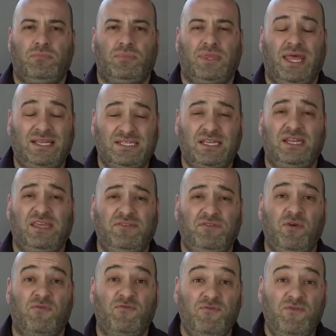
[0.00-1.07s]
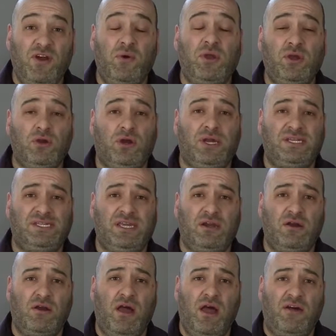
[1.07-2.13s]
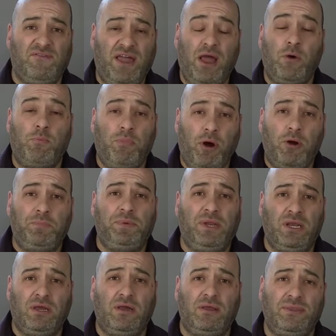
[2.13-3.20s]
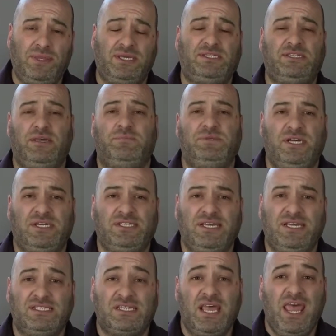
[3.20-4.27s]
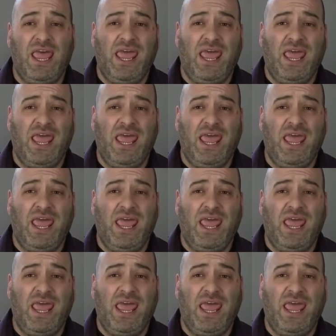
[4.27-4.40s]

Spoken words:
That's going to give you a very good idea of how popular this subject is.